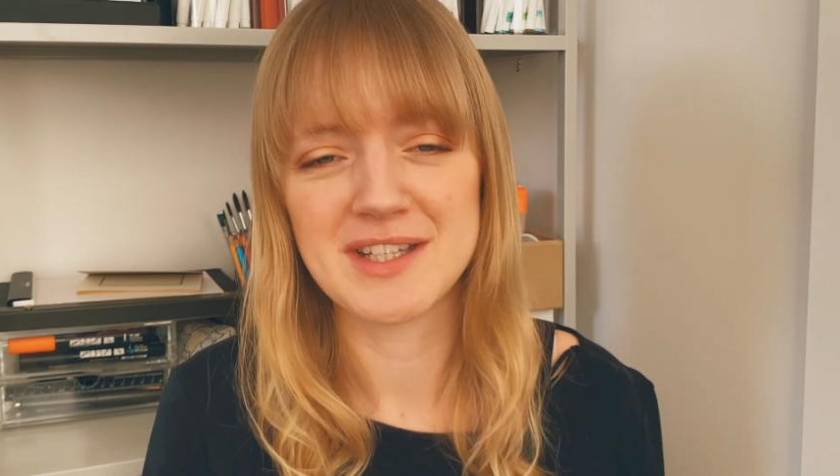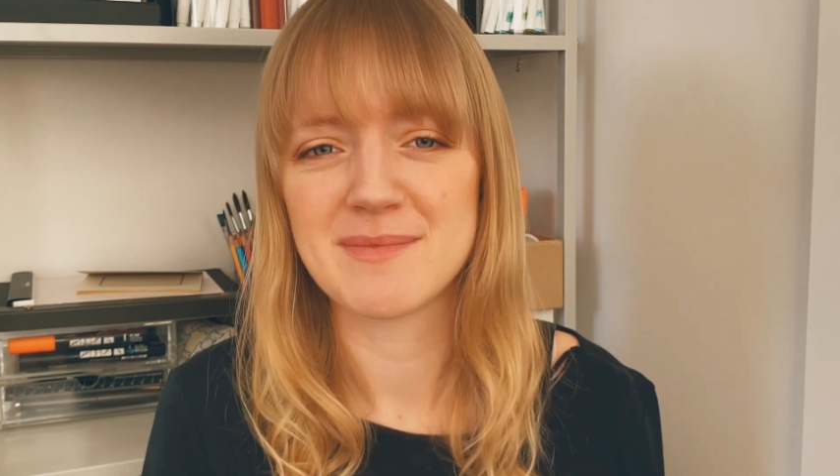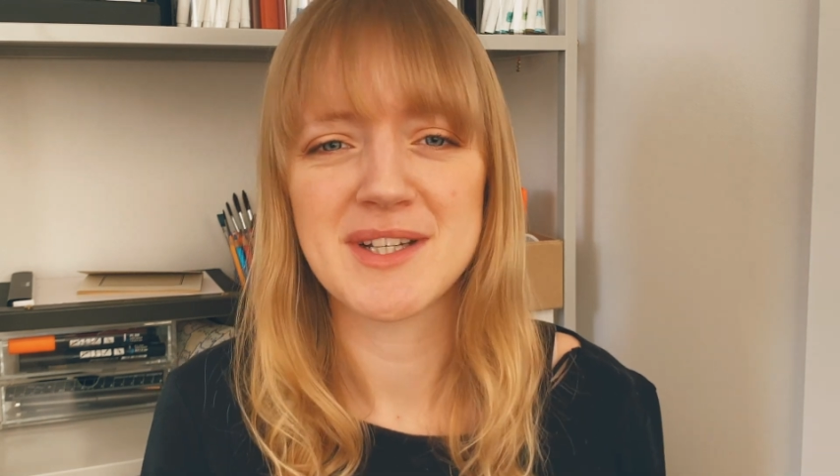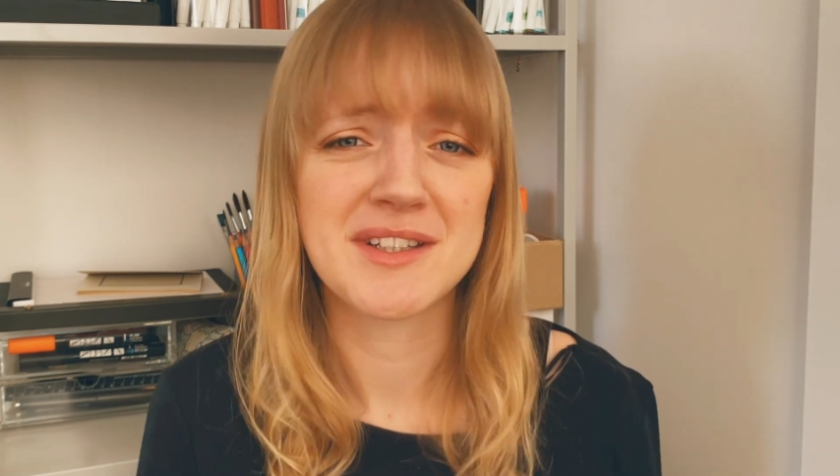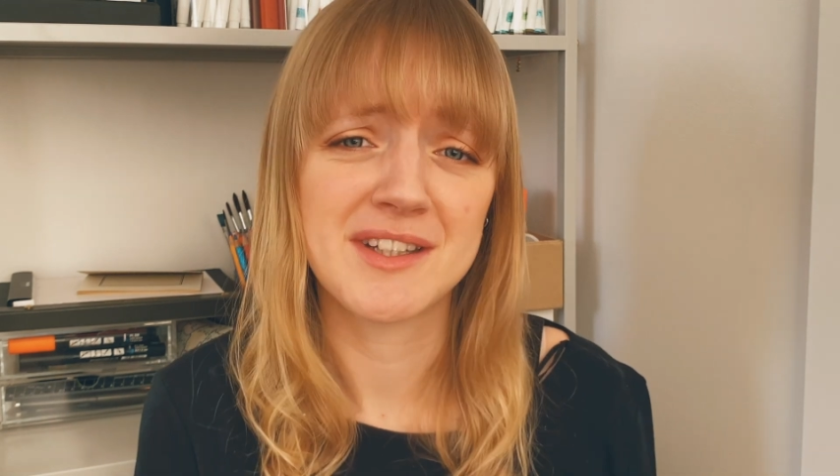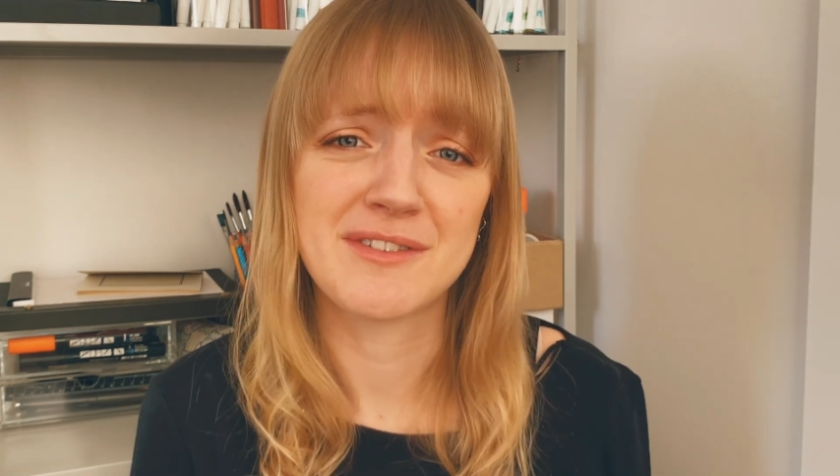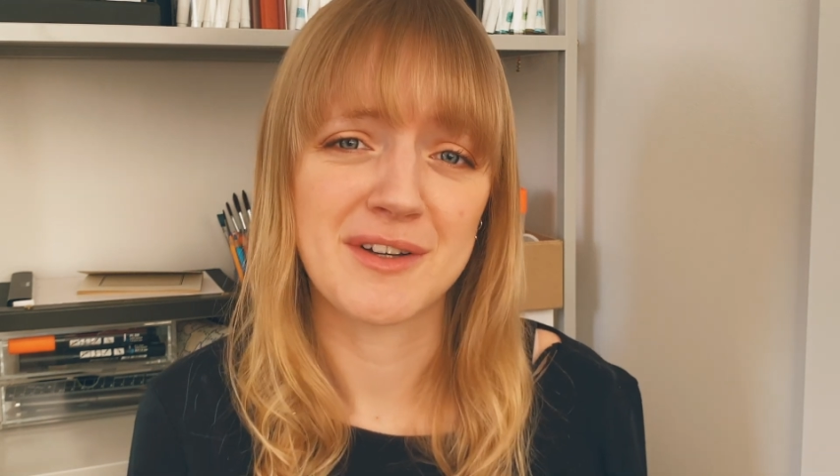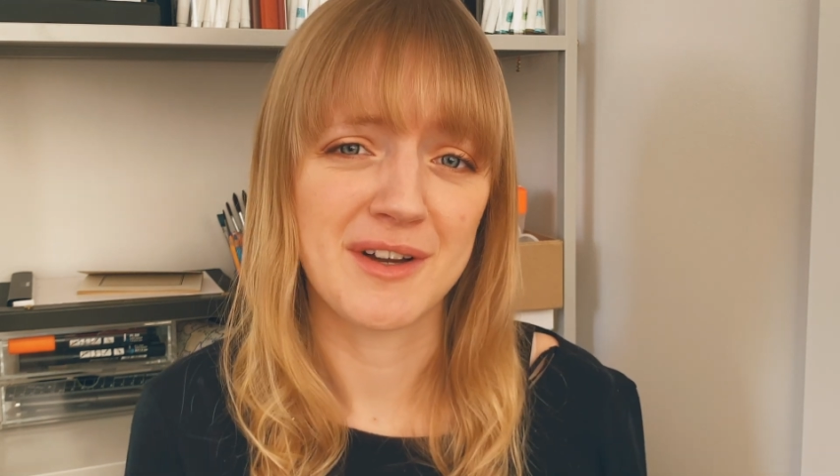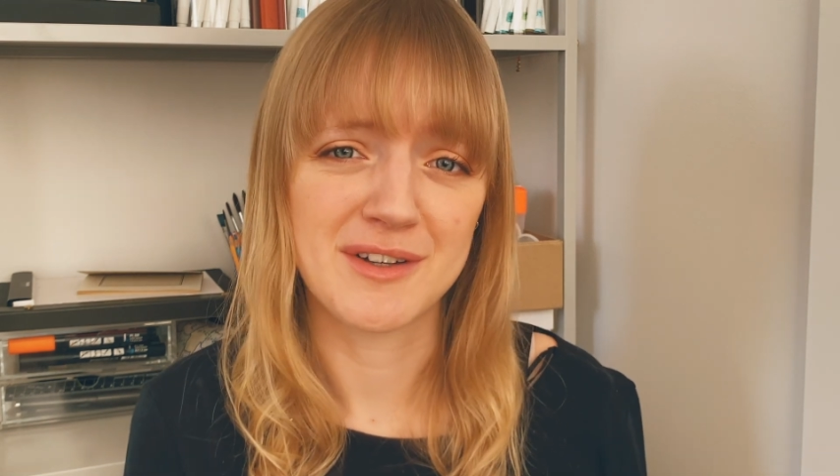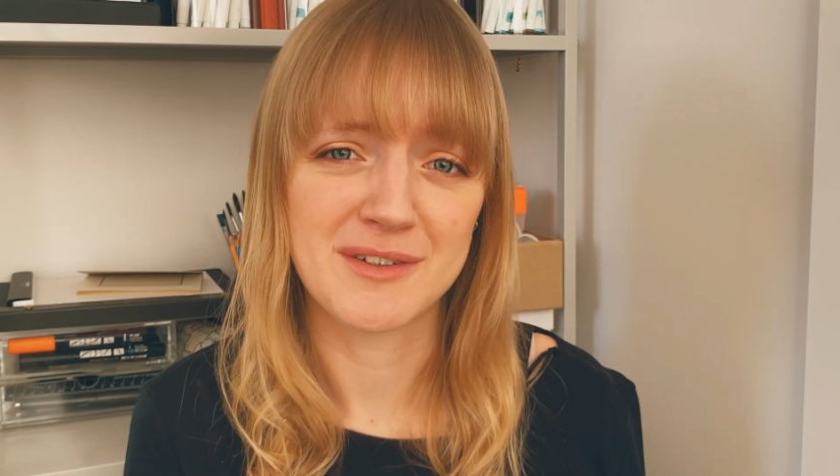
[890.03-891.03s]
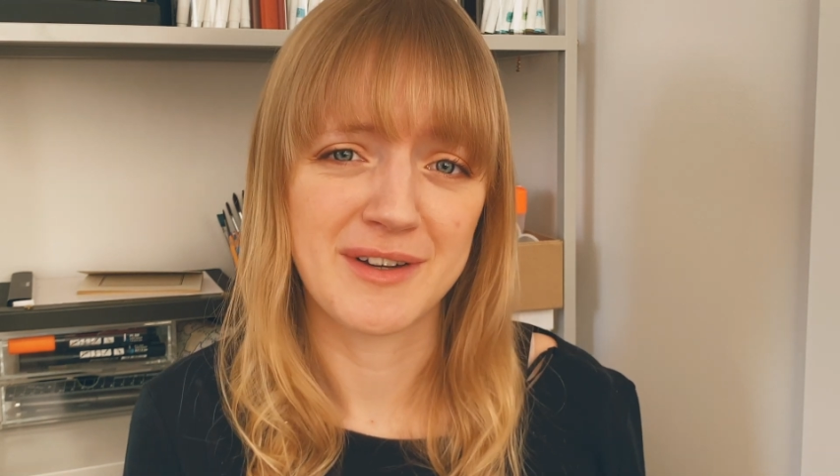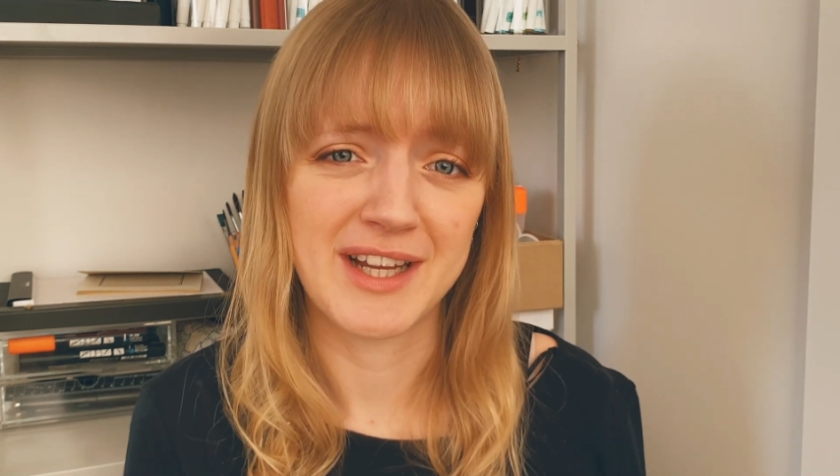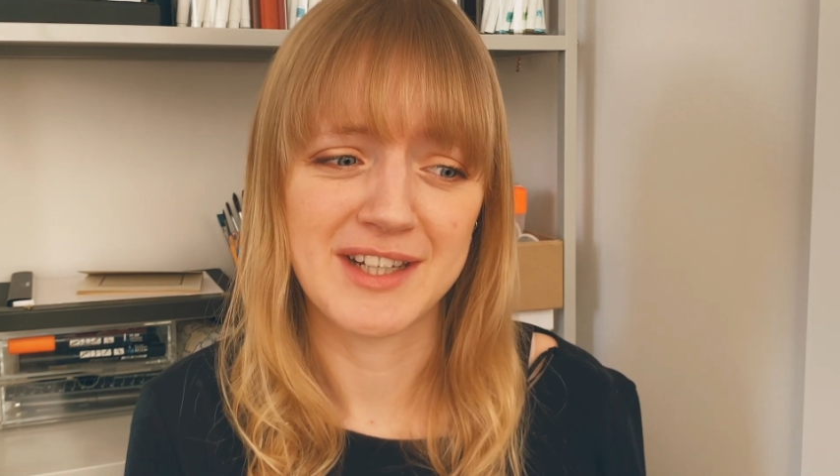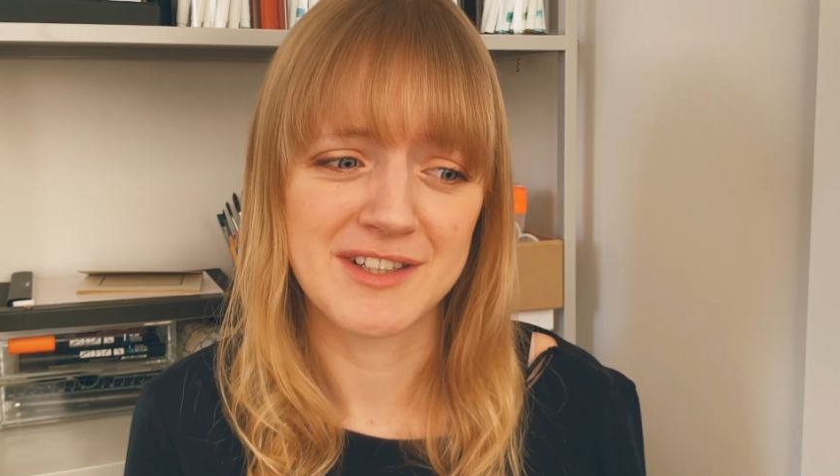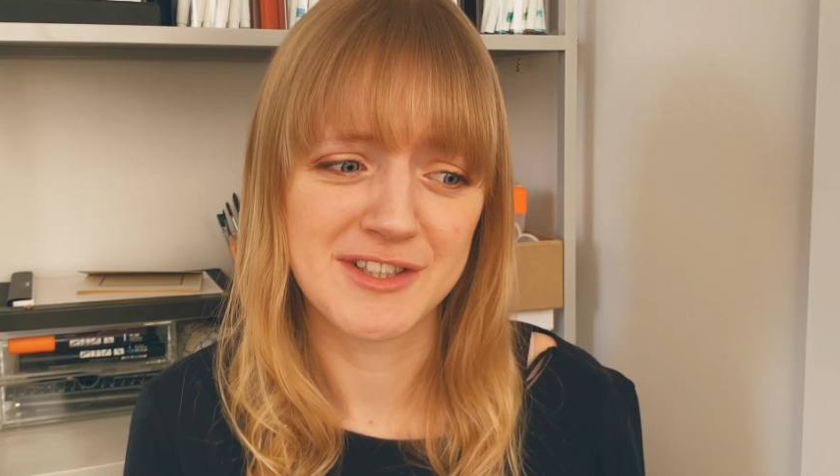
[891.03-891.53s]
especially if you're
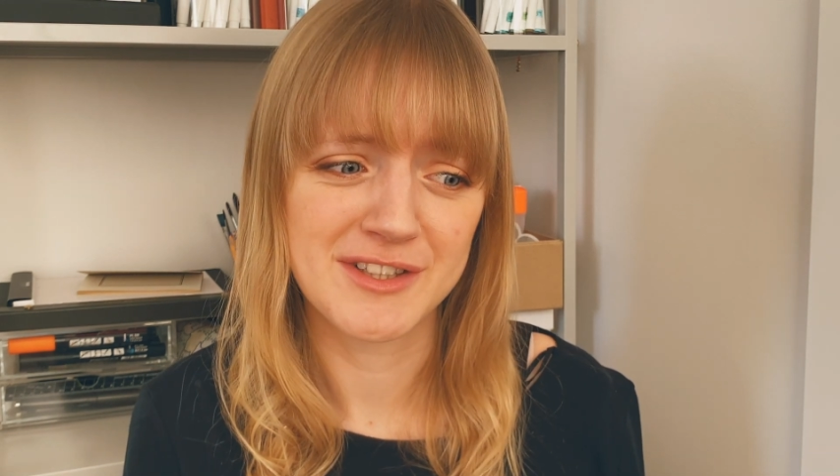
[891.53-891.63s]
underage,